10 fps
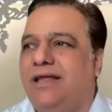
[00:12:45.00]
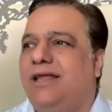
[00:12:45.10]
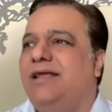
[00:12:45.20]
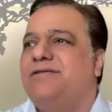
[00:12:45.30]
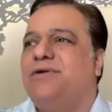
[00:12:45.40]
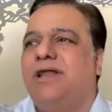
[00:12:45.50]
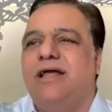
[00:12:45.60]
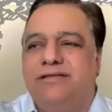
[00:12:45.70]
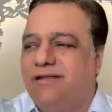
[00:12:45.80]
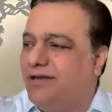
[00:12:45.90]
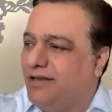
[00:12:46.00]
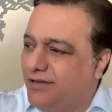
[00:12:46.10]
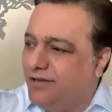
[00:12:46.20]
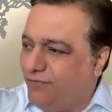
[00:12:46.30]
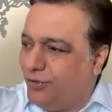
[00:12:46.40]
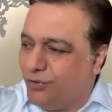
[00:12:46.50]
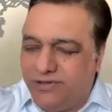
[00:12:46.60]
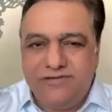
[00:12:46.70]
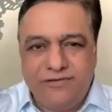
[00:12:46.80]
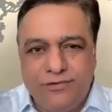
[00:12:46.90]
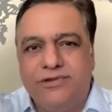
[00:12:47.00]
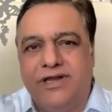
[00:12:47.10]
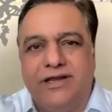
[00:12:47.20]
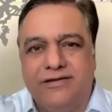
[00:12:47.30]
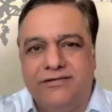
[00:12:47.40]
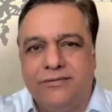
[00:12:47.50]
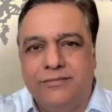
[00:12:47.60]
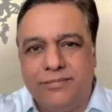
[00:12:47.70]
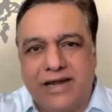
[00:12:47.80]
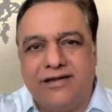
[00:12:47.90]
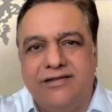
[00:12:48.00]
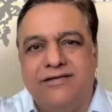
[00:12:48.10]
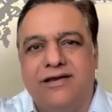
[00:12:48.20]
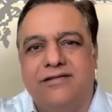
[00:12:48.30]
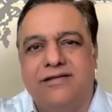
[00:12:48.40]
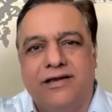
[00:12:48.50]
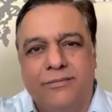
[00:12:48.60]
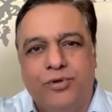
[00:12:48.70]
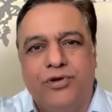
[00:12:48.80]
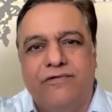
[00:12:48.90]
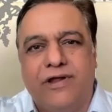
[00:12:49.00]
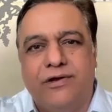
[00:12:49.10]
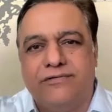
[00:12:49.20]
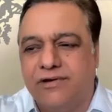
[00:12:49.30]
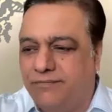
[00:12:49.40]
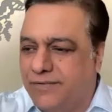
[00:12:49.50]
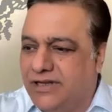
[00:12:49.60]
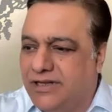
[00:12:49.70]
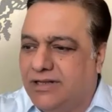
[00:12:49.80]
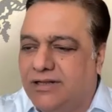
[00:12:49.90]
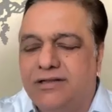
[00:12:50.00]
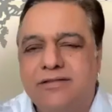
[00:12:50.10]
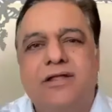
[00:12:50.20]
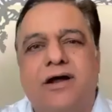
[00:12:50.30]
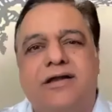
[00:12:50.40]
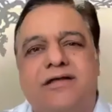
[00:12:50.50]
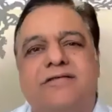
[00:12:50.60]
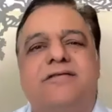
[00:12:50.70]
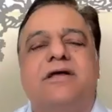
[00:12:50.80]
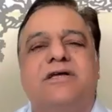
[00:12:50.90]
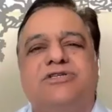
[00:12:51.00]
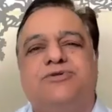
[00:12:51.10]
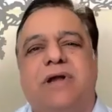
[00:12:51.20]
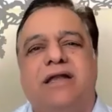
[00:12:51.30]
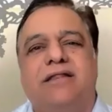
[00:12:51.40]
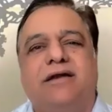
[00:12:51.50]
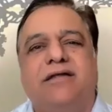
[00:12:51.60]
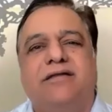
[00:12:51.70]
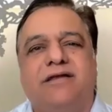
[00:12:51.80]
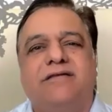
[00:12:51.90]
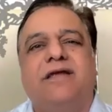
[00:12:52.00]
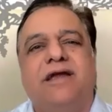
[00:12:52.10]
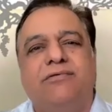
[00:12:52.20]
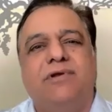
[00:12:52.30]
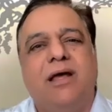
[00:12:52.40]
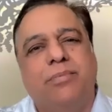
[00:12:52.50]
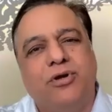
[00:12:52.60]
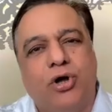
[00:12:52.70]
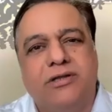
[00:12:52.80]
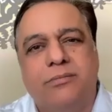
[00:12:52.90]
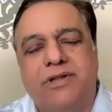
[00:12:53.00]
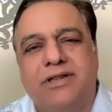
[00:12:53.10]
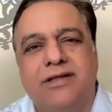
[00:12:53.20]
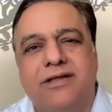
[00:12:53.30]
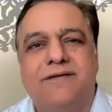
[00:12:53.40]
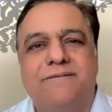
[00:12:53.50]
he said, if you do these 2 things, practice diligently, purify yourself. Third is spread the teachings. It will happen automatically.